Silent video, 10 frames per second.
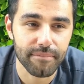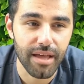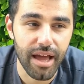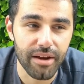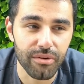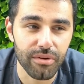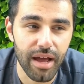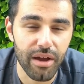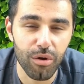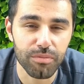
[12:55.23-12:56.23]

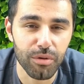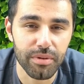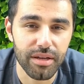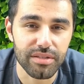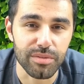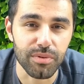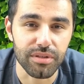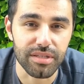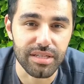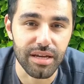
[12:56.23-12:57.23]
I hope nobody else is put
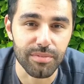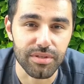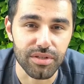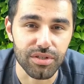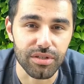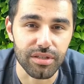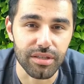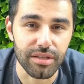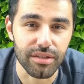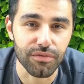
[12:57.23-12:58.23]
in this kind of position
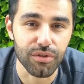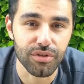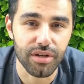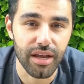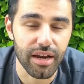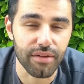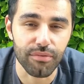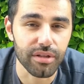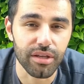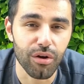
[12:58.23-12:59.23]
in the future, and I
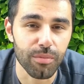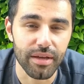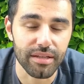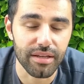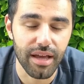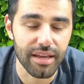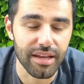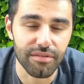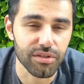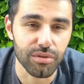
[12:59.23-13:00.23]
really hope I
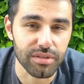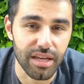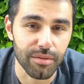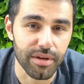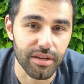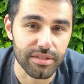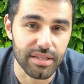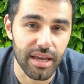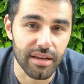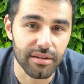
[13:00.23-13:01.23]
never do it to anybody else
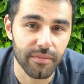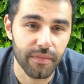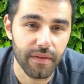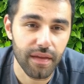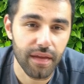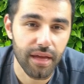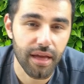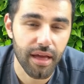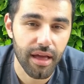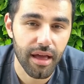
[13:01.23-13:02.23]
again.
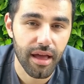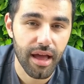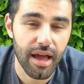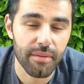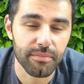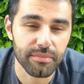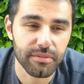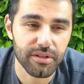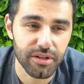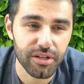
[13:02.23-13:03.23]
I'm
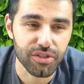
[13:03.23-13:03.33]
going to